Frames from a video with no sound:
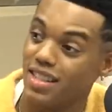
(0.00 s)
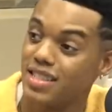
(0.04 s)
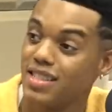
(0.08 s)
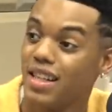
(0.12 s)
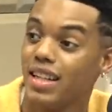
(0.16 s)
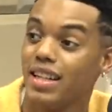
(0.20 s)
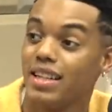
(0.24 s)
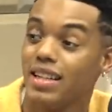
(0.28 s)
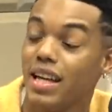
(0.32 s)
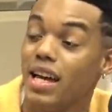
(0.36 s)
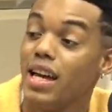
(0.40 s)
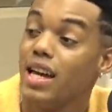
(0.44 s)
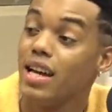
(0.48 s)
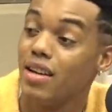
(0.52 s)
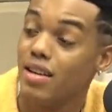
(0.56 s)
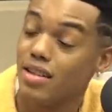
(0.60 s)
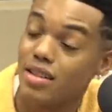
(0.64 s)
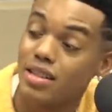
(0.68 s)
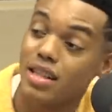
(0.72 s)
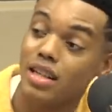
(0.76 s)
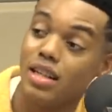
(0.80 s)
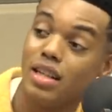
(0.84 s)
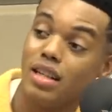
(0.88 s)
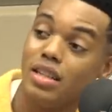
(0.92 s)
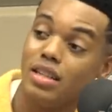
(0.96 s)
Got like, you.
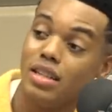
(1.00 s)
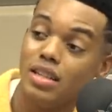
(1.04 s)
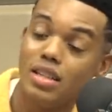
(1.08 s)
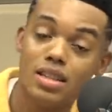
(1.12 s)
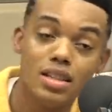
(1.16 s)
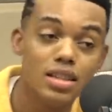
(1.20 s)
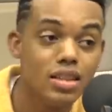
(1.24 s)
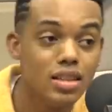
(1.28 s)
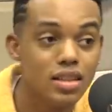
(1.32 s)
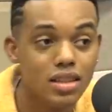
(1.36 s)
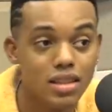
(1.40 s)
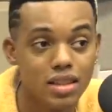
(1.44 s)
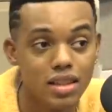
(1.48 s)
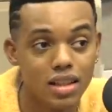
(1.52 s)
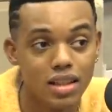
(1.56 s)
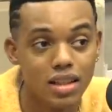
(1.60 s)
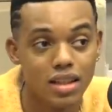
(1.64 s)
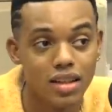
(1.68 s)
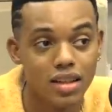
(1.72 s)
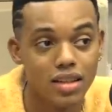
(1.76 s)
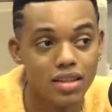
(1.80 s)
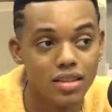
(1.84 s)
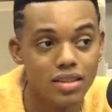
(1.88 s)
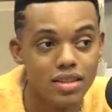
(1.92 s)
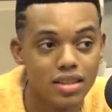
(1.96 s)
Yeah, okay. Got you. You
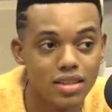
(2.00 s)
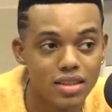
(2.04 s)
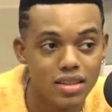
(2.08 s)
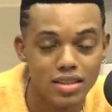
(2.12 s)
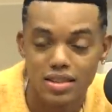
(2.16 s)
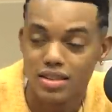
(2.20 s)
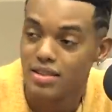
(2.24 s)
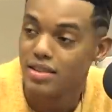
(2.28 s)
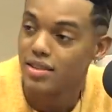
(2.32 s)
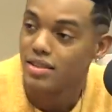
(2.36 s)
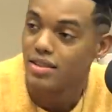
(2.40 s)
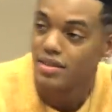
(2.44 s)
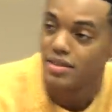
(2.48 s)
know? You know what